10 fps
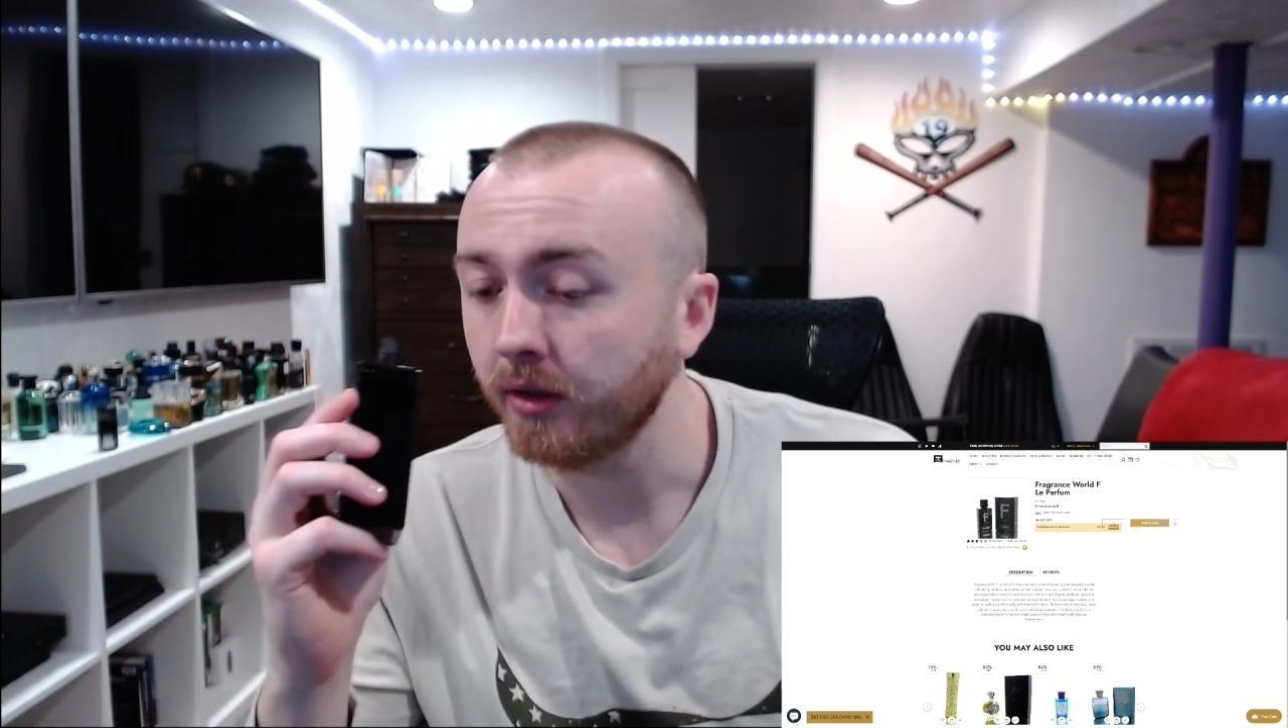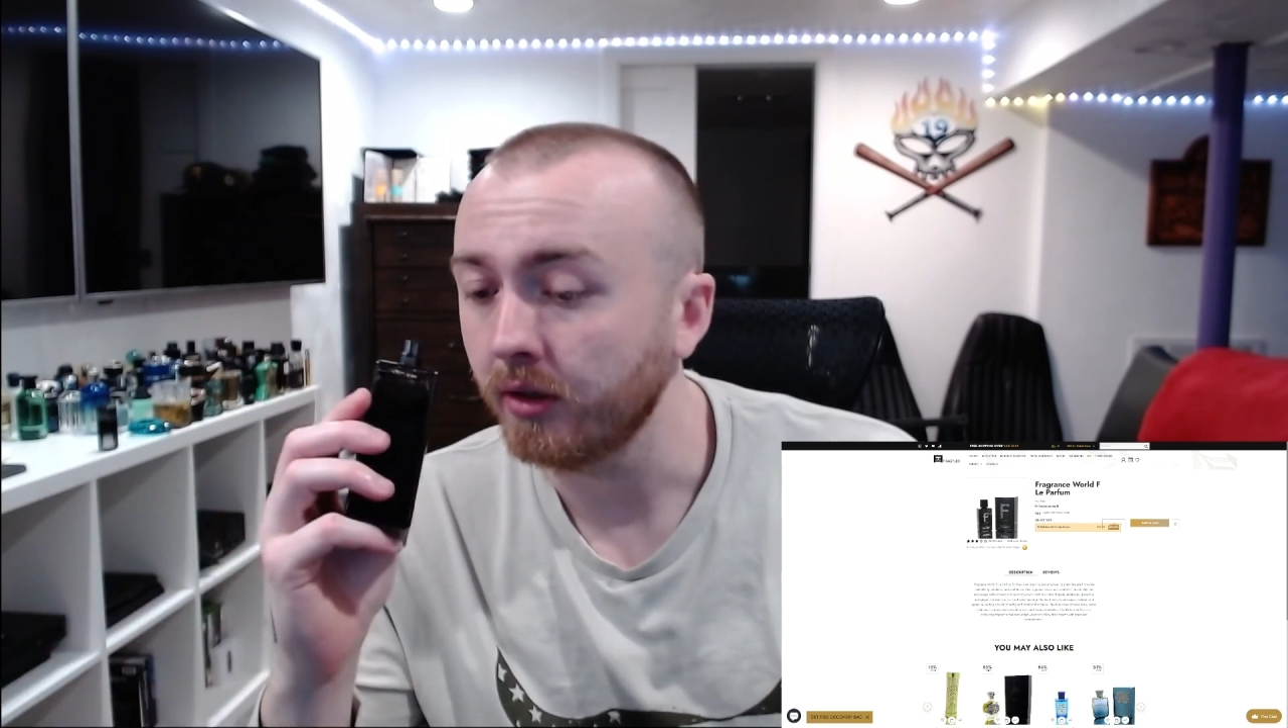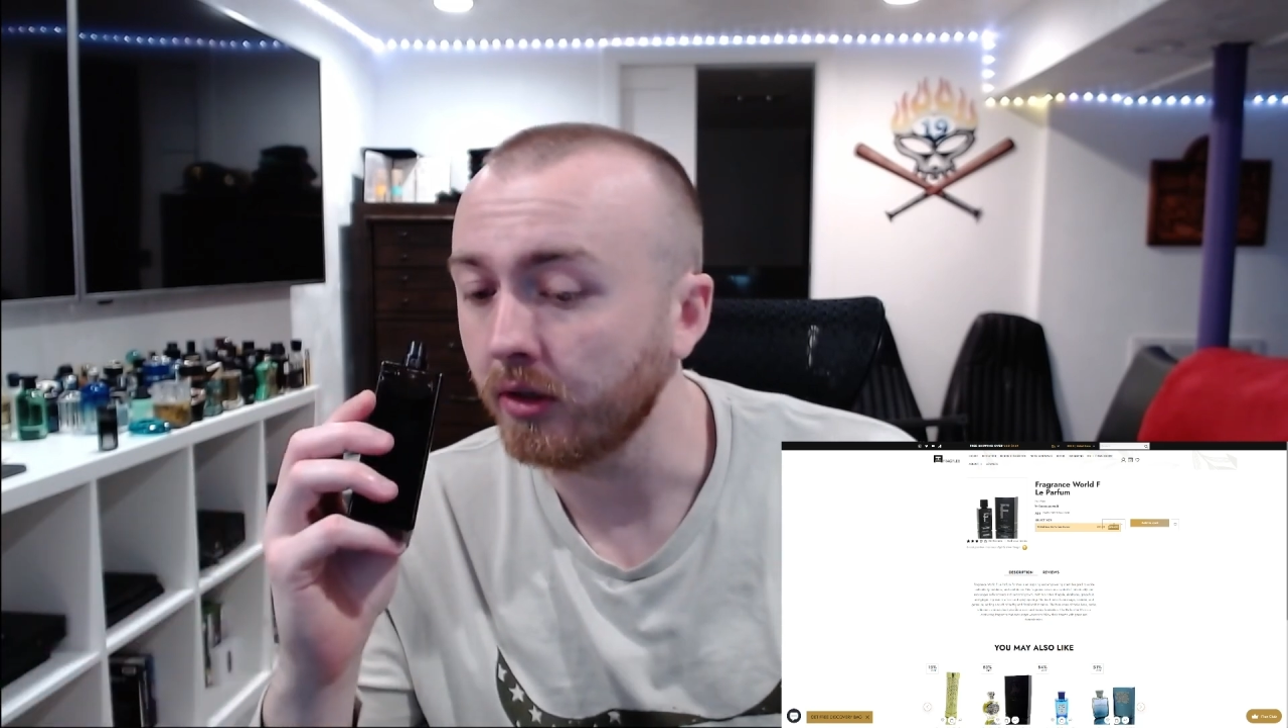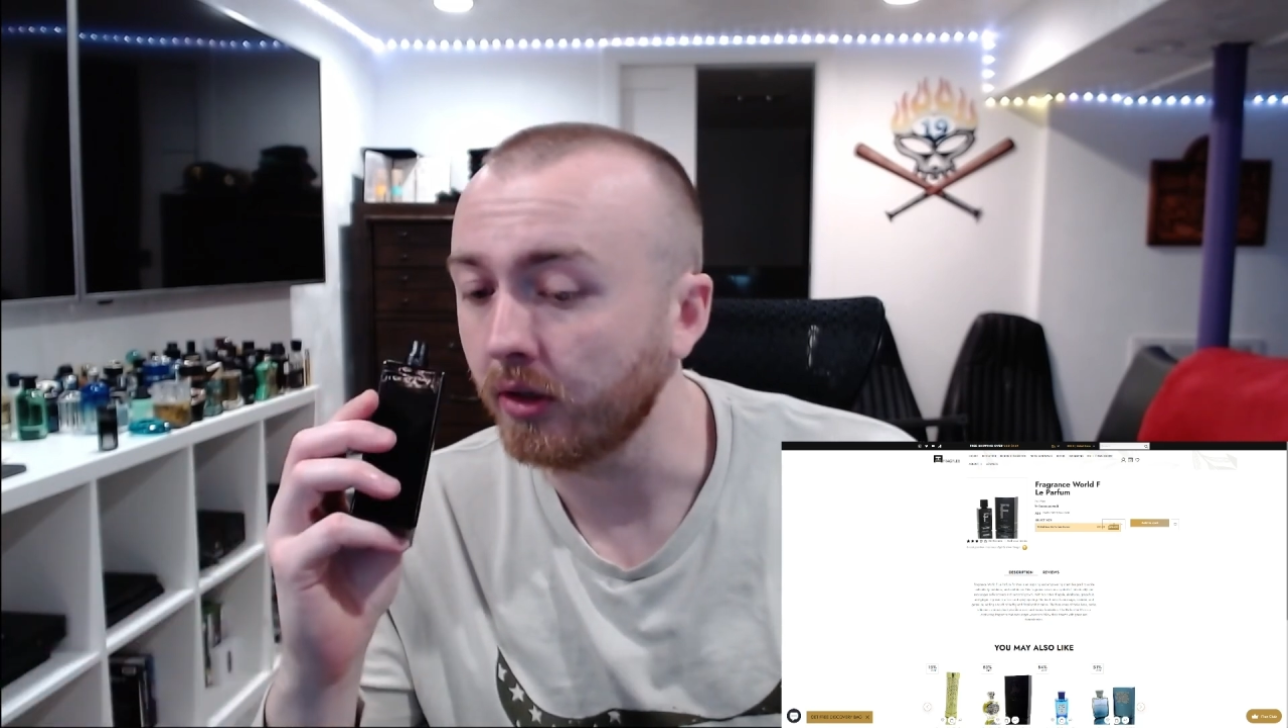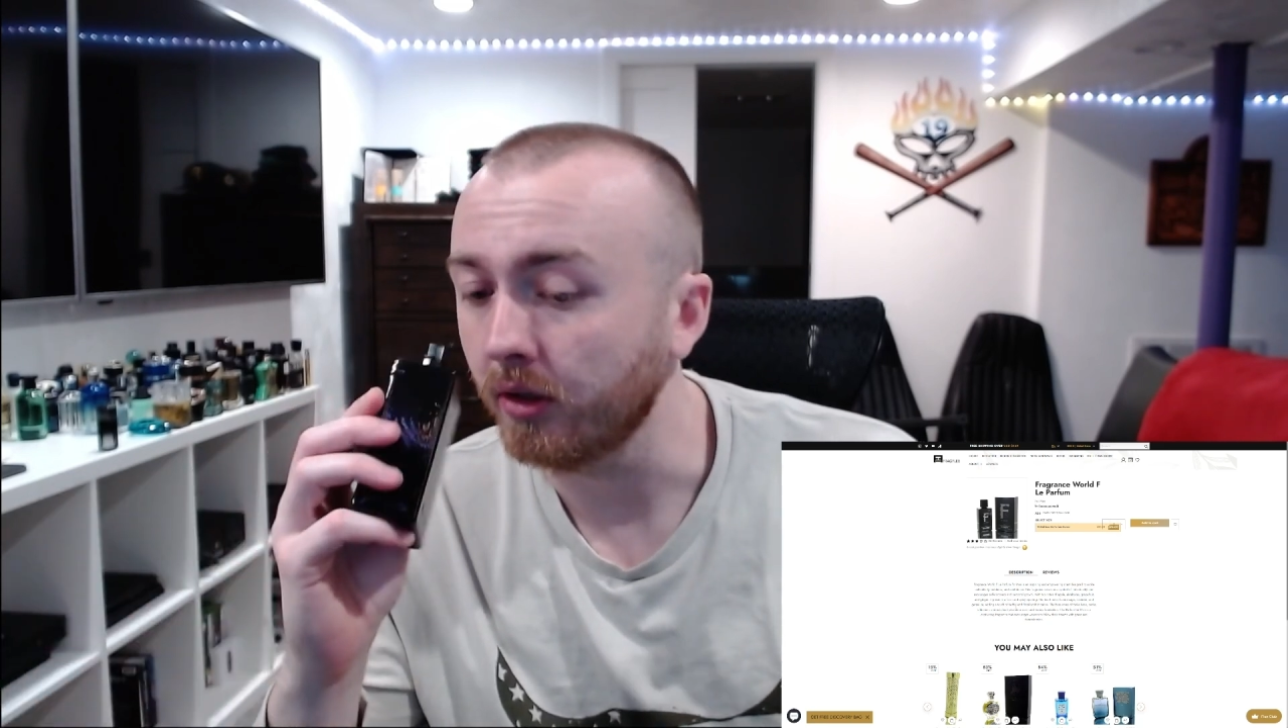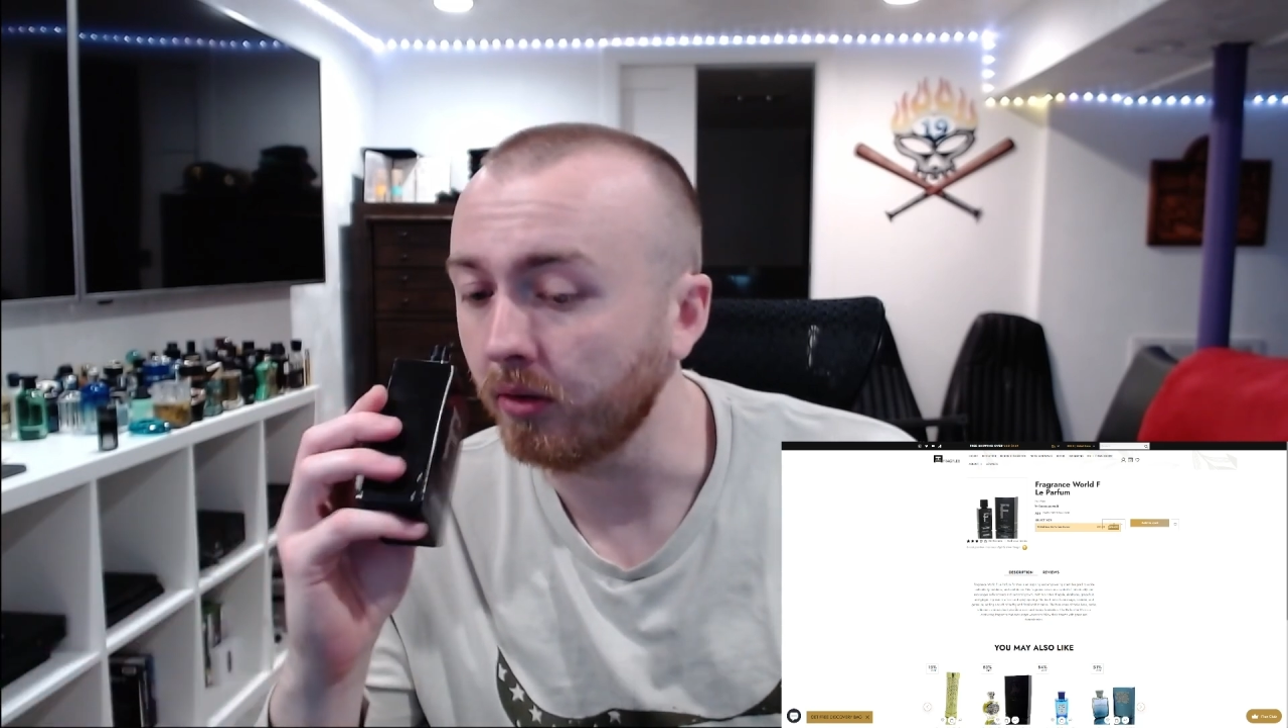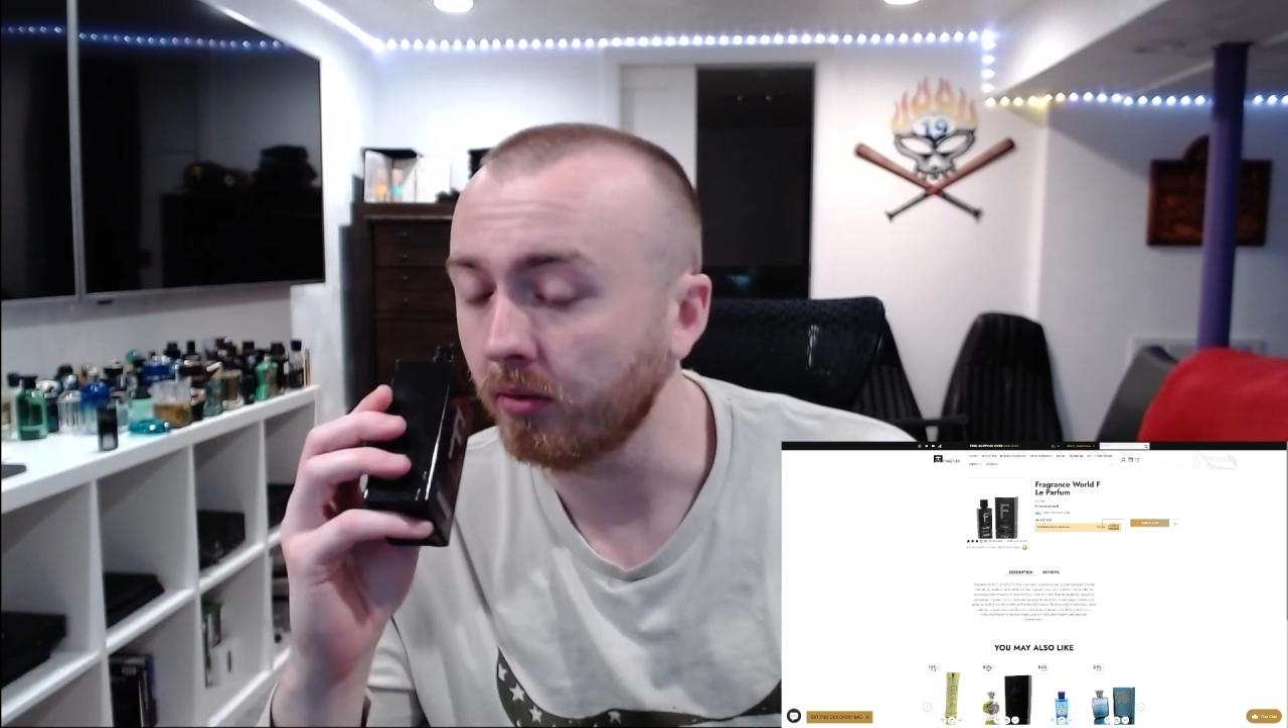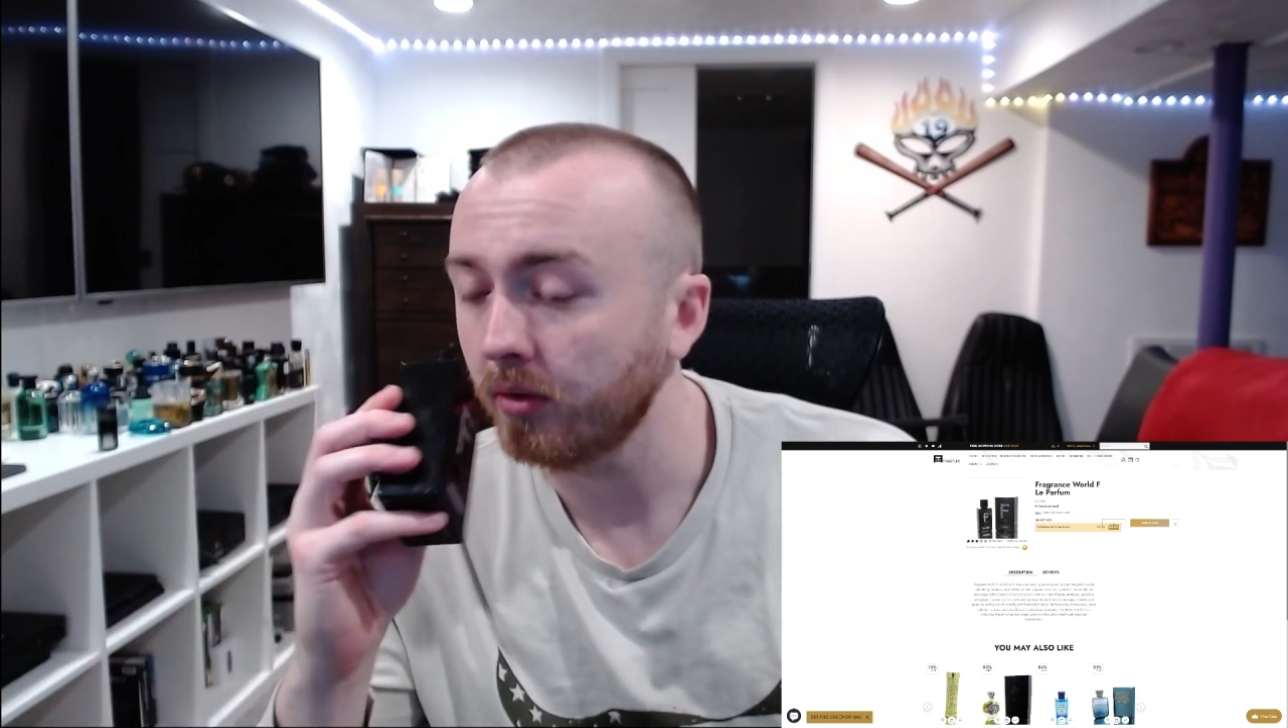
you know,